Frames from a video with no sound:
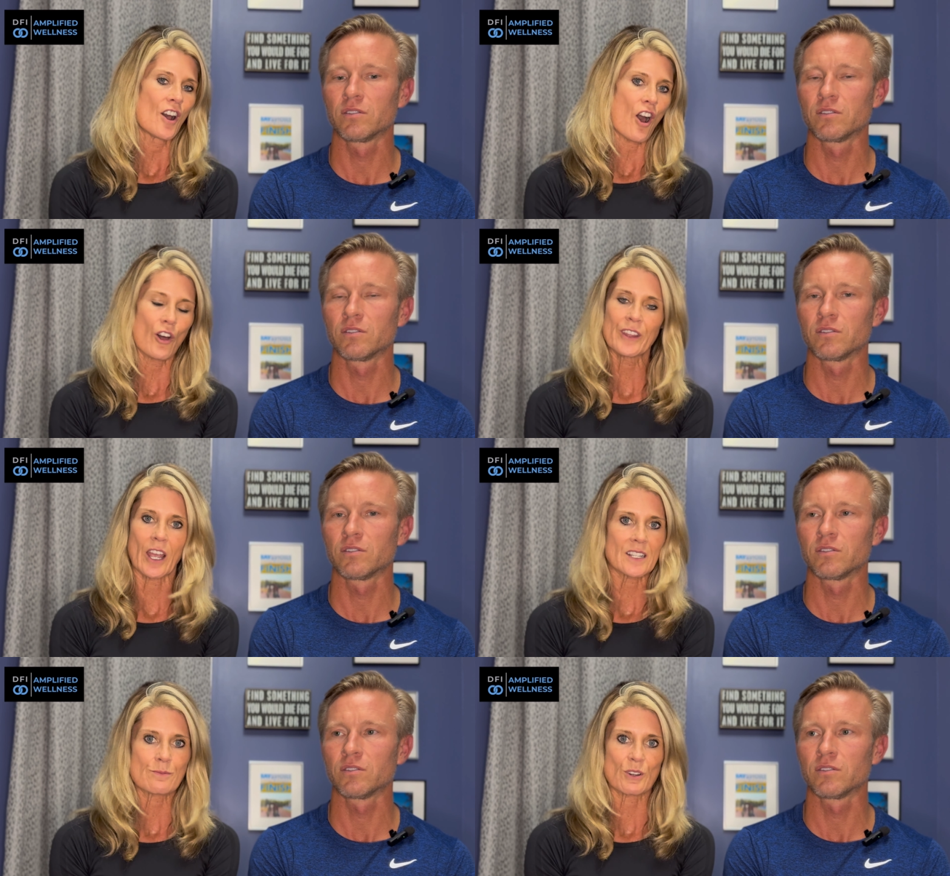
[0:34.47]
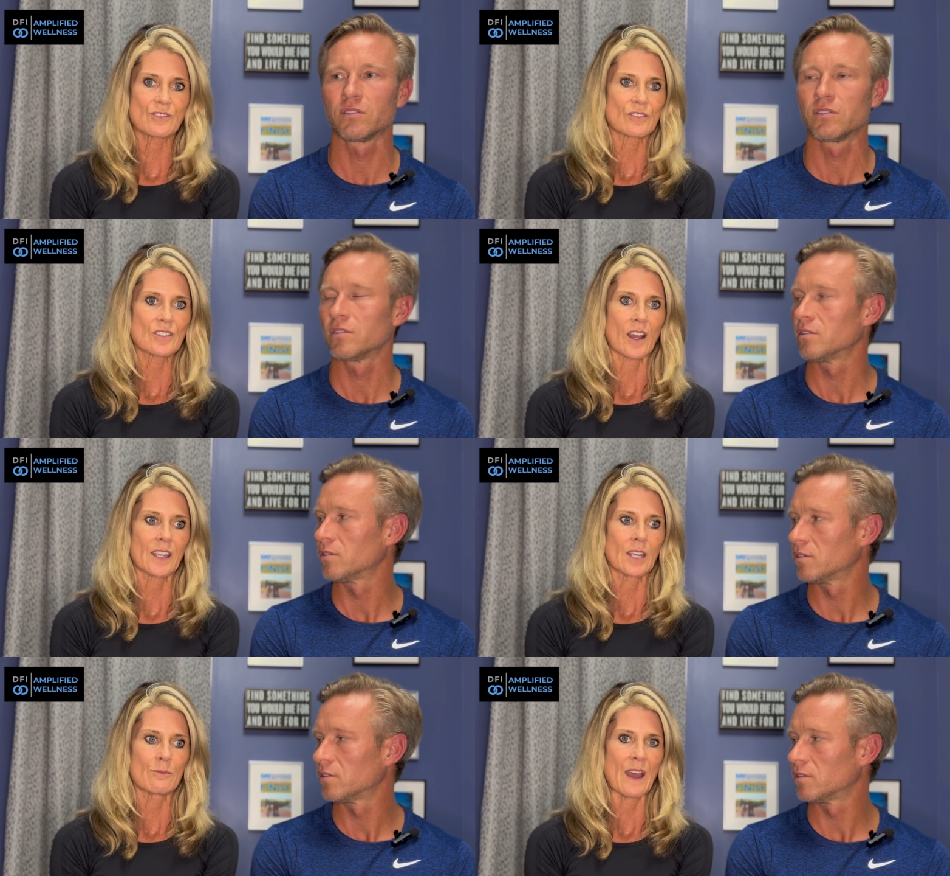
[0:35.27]
Speaker 1: All the experts are
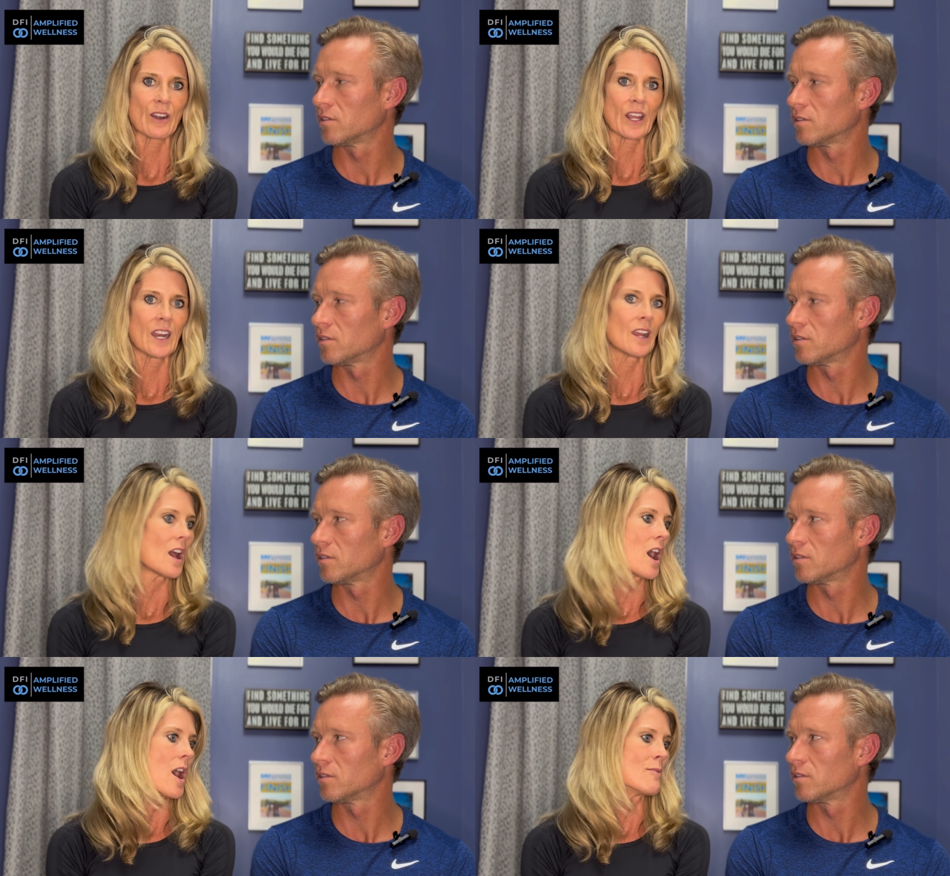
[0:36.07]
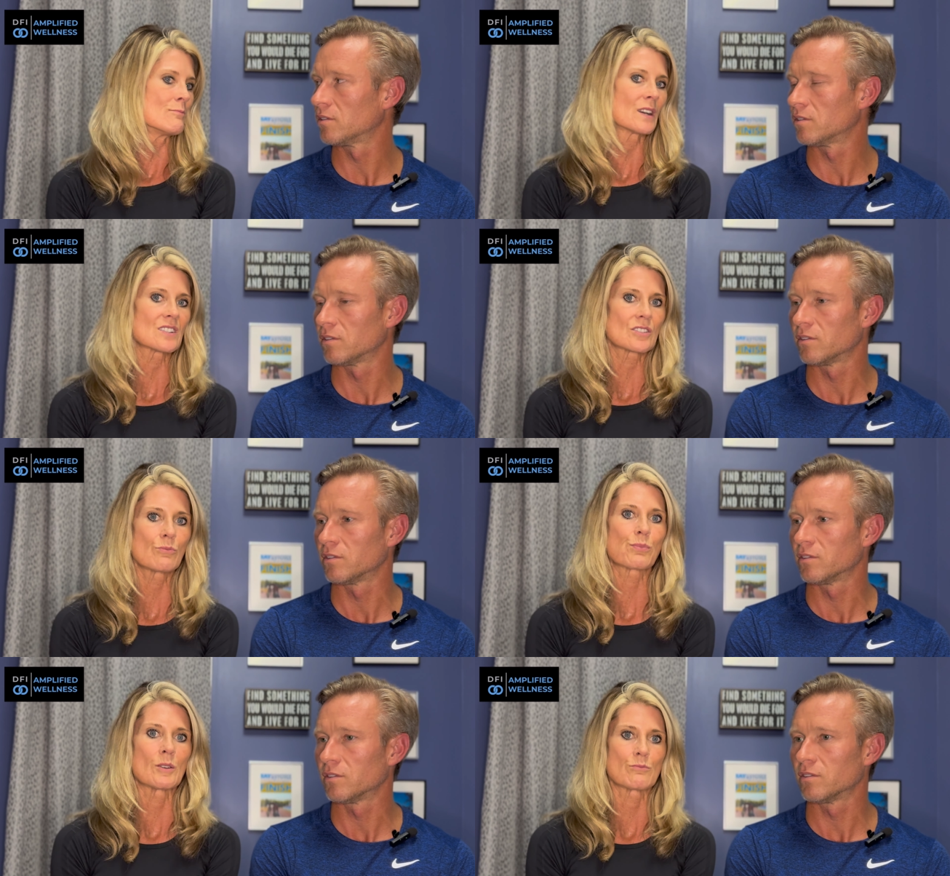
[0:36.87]
talking about it, um, but it's
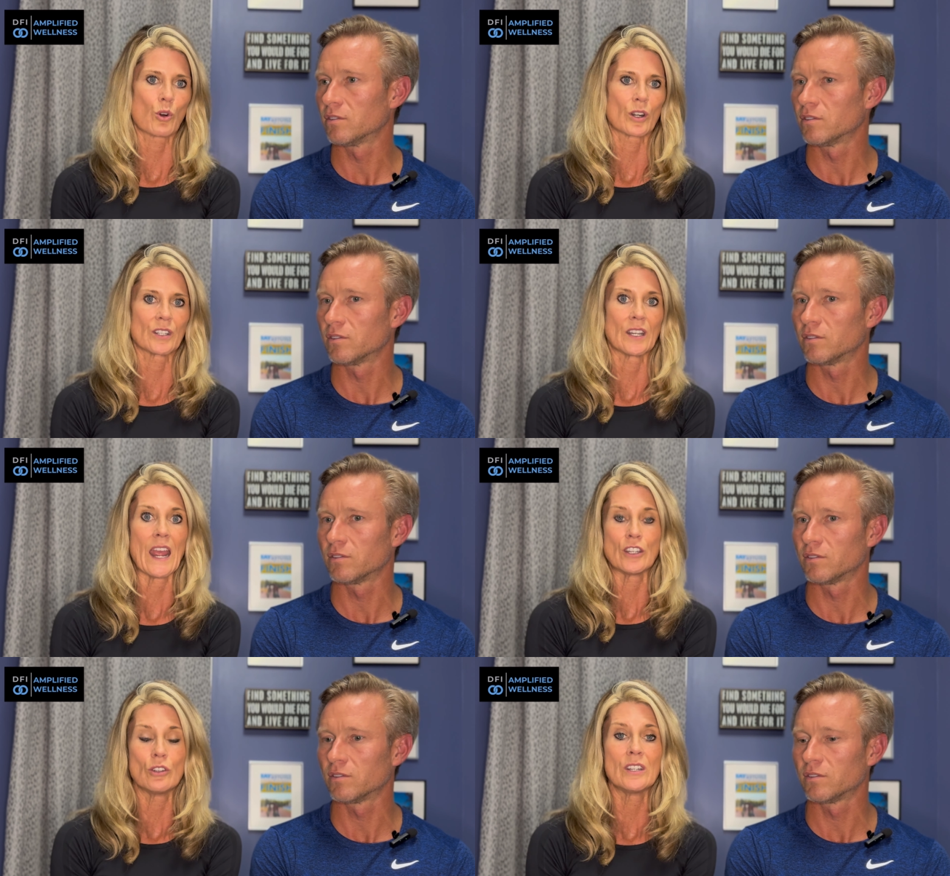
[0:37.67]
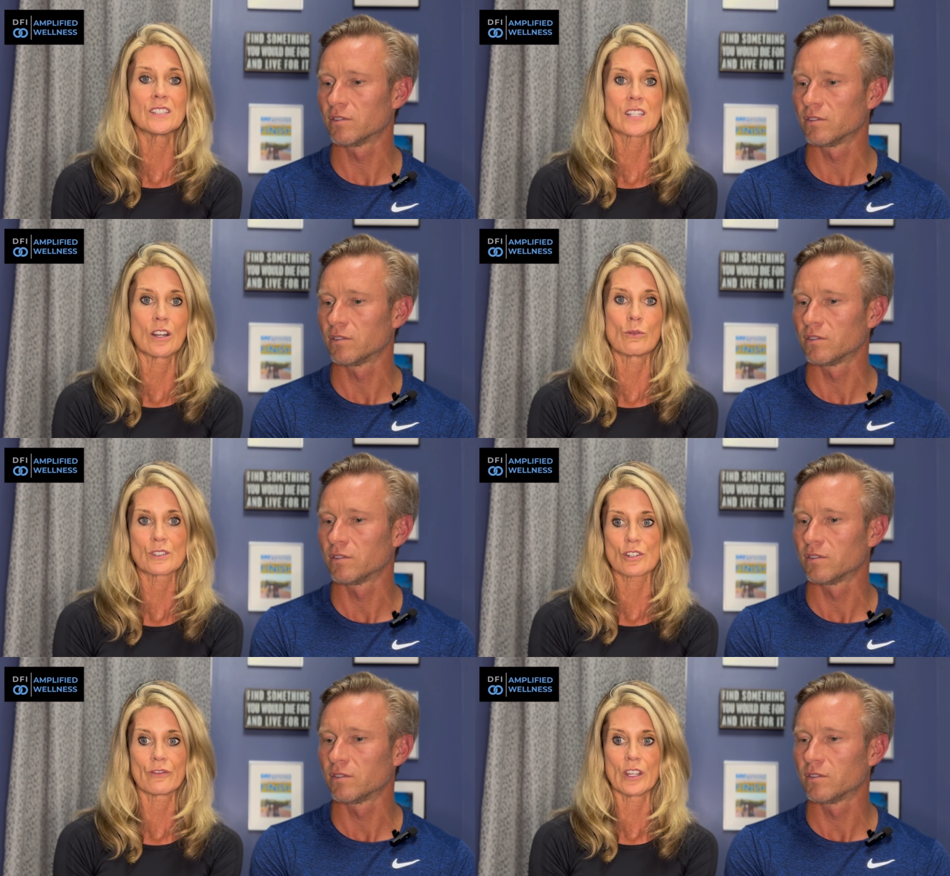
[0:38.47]
super important and you need to know
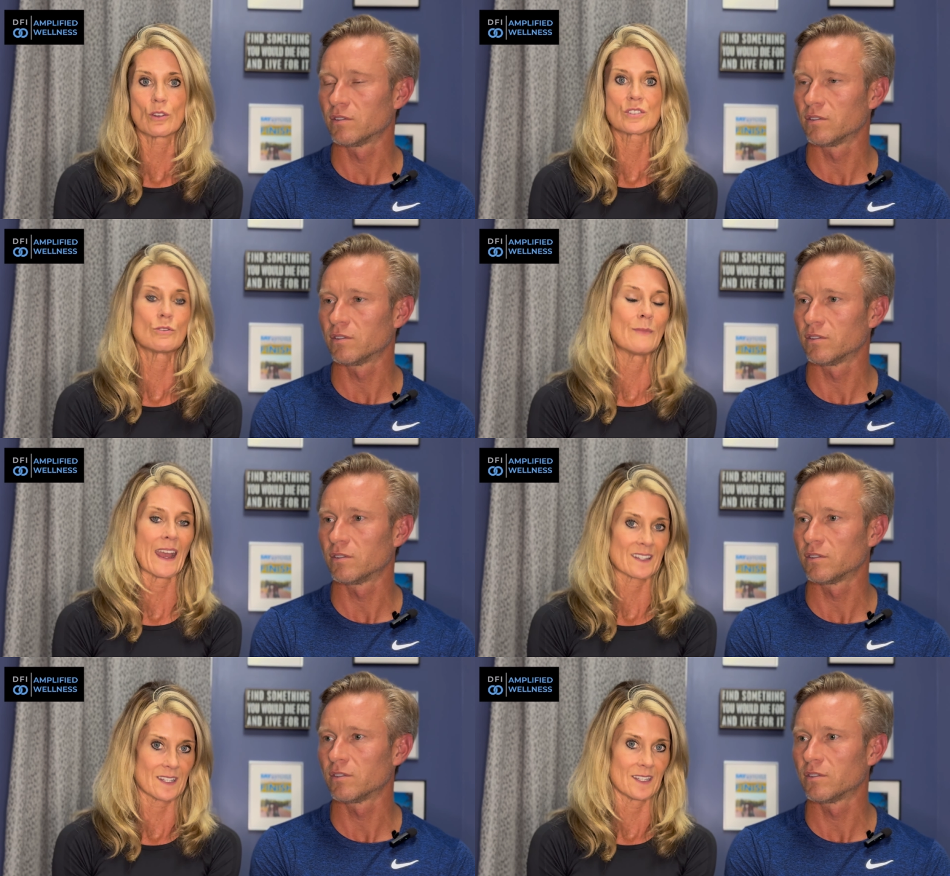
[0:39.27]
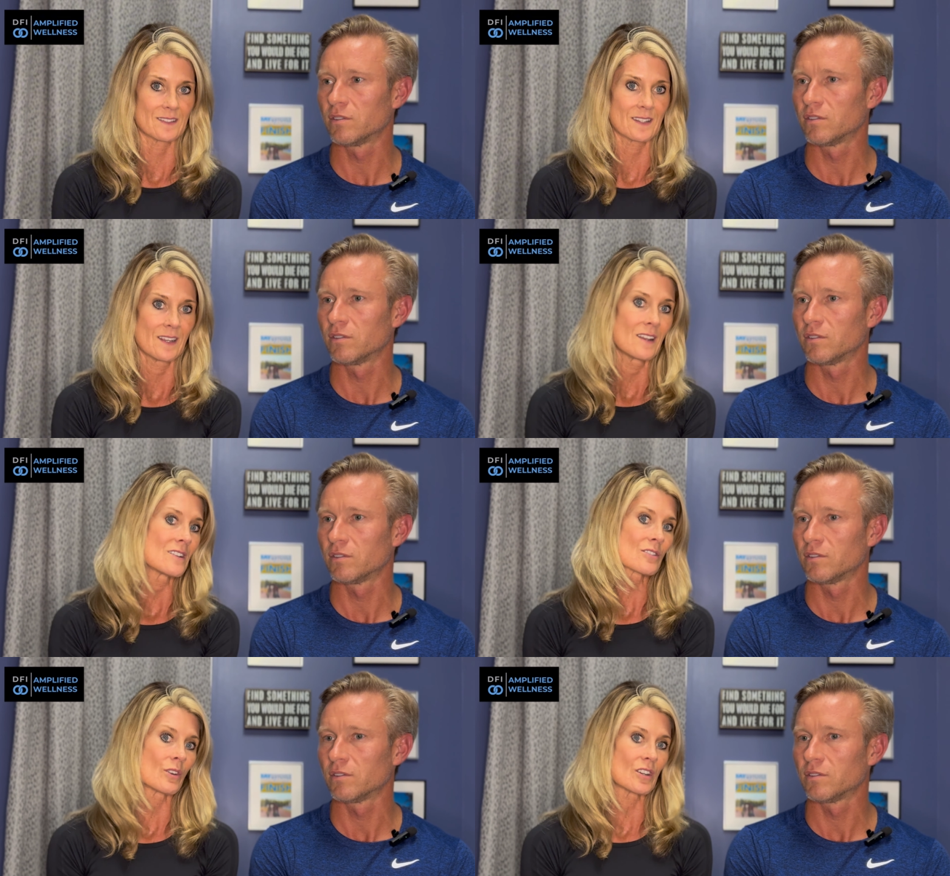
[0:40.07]
what your VO2 max
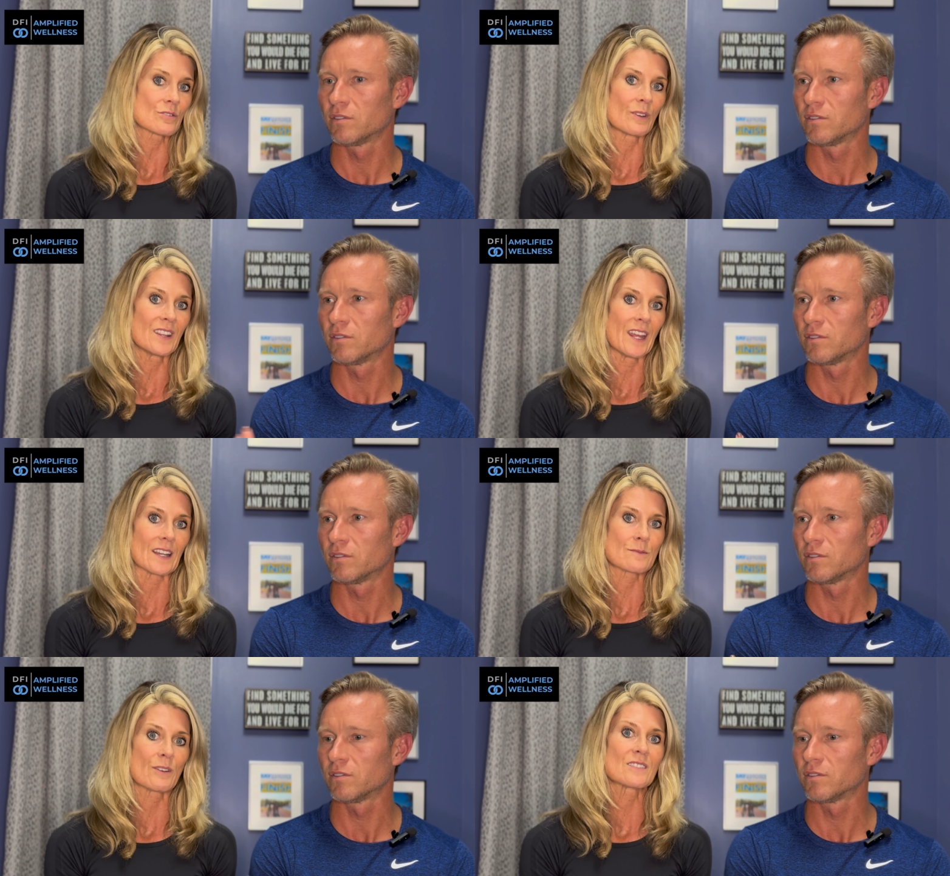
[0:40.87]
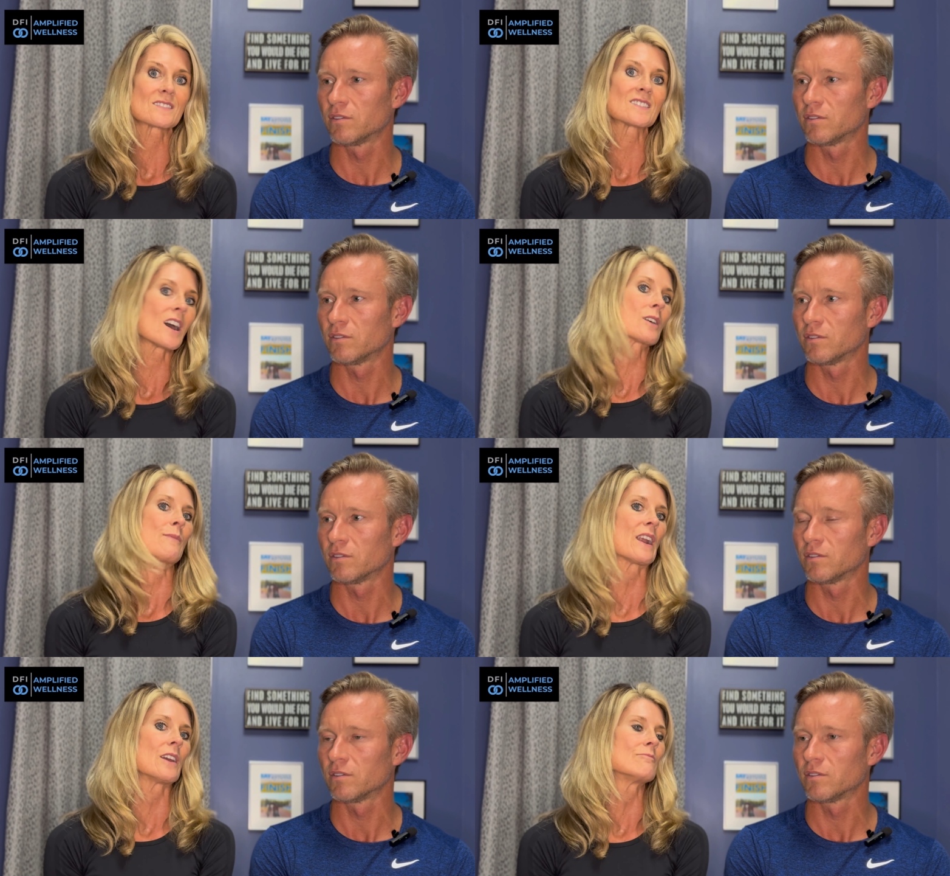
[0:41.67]
is. So here's one of the experts to talk
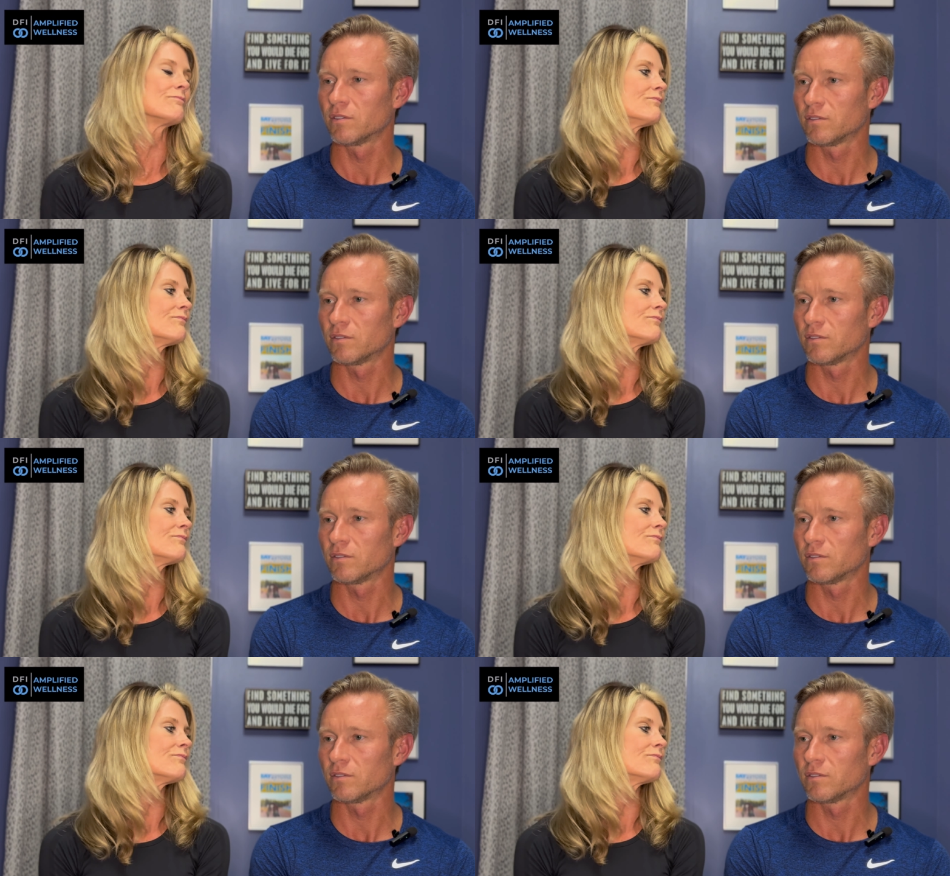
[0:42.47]
about it.